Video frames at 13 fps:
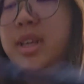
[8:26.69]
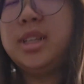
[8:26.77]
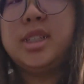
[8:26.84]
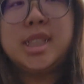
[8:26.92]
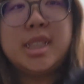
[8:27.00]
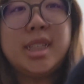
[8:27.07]

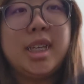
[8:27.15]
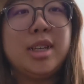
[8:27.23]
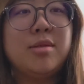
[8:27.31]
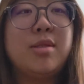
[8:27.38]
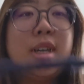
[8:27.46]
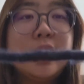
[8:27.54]

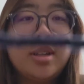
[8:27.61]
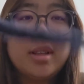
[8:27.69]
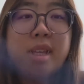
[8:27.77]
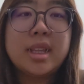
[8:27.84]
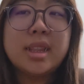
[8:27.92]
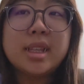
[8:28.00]
interesting. Well, I
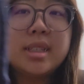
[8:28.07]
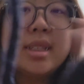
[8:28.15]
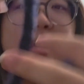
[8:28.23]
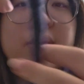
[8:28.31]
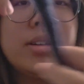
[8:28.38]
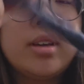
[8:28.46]
know like this is
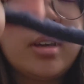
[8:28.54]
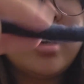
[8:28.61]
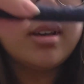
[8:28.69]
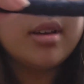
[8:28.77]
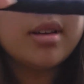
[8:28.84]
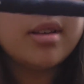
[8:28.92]
like
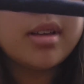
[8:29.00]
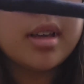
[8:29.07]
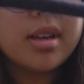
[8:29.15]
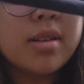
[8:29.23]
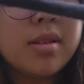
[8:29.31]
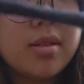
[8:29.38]
very
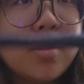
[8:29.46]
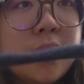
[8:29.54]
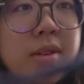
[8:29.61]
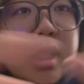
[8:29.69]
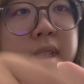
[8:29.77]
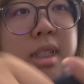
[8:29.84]
like
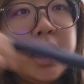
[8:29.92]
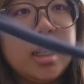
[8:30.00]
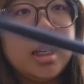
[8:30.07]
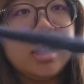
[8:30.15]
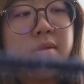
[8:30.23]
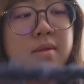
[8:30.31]

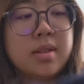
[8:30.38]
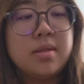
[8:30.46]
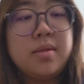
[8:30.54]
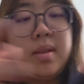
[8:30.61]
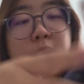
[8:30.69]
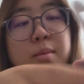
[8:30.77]
fuzzy and
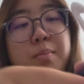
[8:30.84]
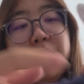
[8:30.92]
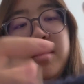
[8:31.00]
fluffy.